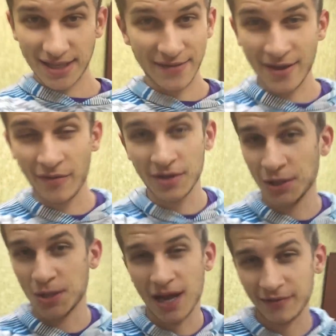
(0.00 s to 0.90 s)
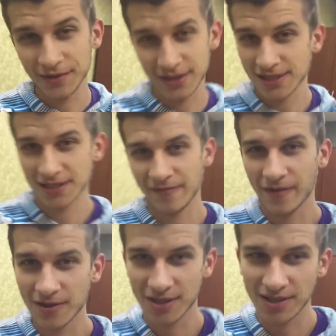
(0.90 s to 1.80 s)
Like I said, I've never really traveled, so this is the
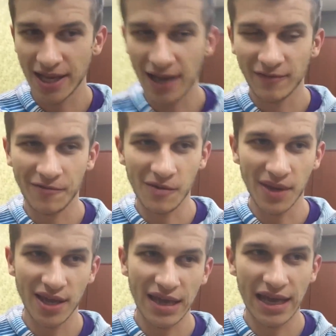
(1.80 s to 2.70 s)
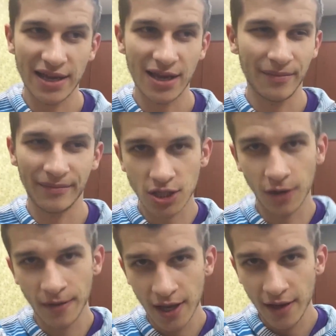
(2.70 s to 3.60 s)
first thing for me. And so
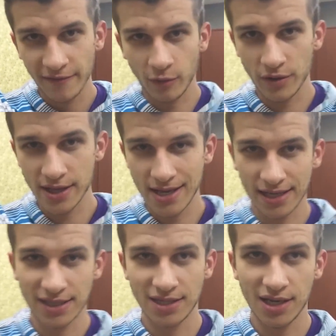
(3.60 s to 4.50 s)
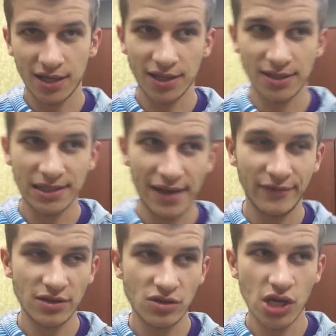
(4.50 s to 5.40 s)
for the next
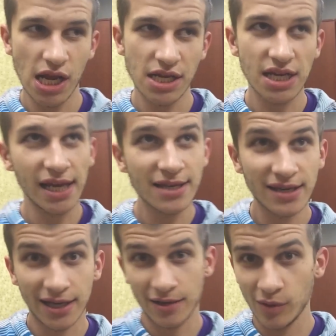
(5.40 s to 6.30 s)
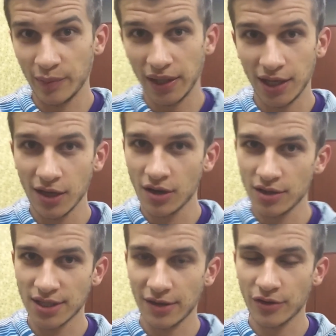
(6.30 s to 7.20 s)
7-8 days, I will be here in
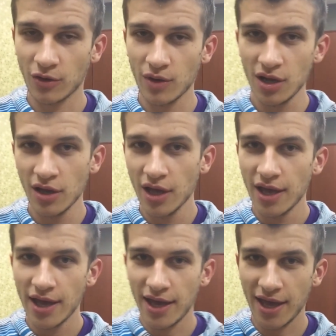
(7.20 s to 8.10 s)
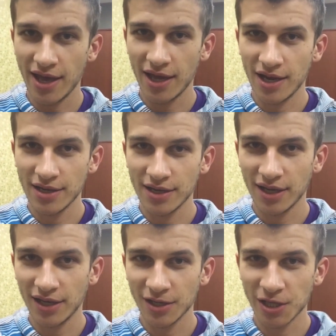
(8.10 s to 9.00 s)
South Korea and
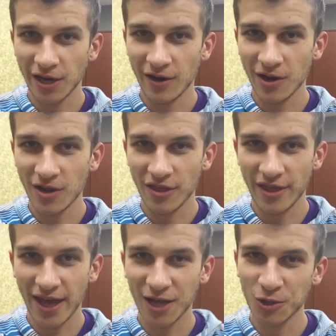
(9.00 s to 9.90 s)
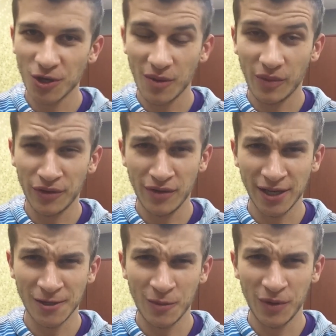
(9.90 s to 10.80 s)
sharing that trip with you guys.
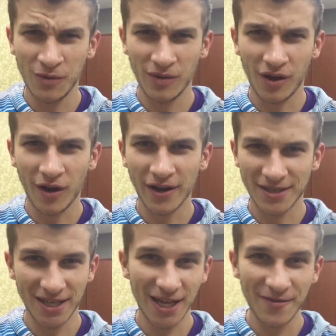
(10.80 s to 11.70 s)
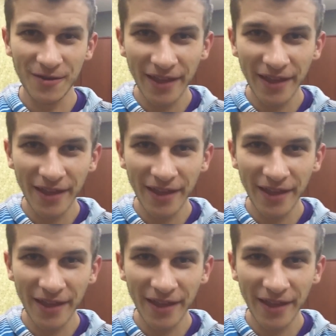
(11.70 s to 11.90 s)
Hope you are excited for